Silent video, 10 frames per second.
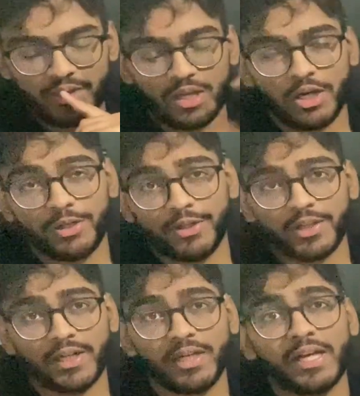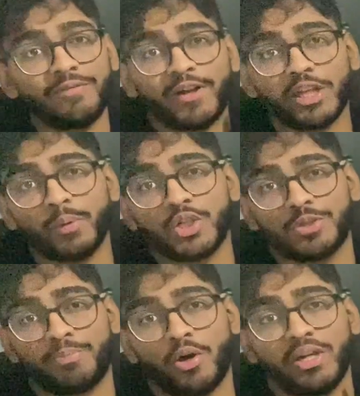Another
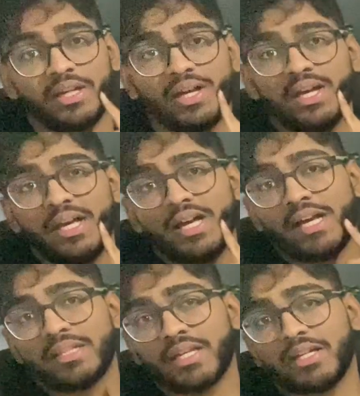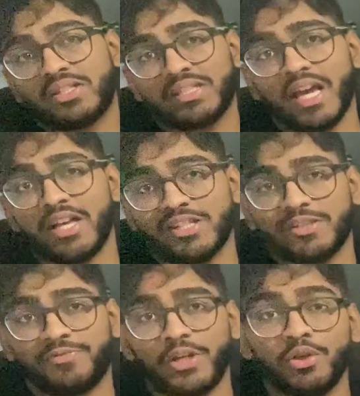evaluation point is that scasz's
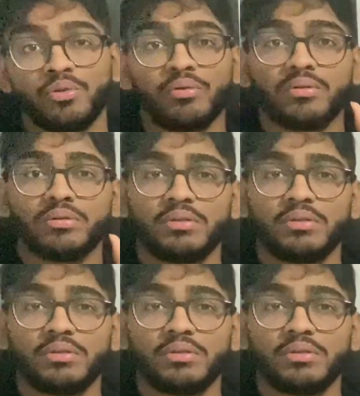view,